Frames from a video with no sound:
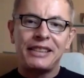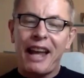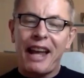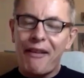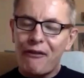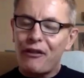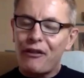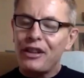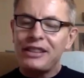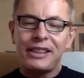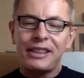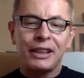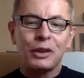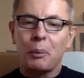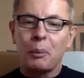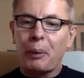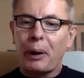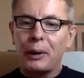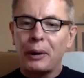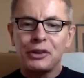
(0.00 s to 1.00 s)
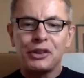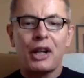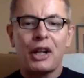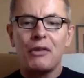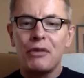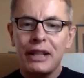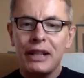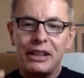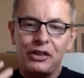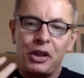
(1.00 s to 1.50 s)
Every single post I
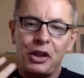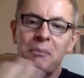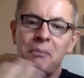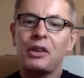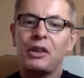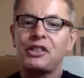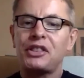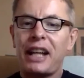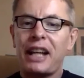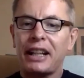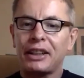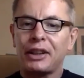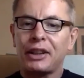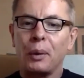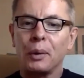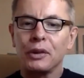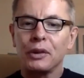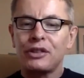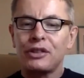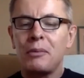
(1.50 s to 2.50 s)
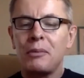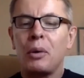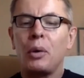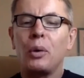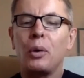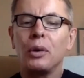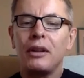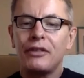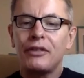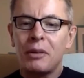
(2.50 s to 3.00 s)
read, you must set goals from
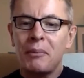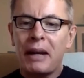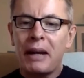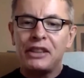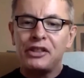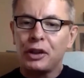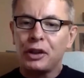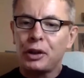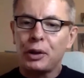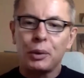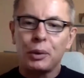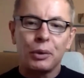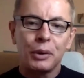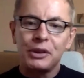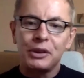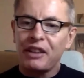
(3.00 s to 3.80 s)
all of the major gurus,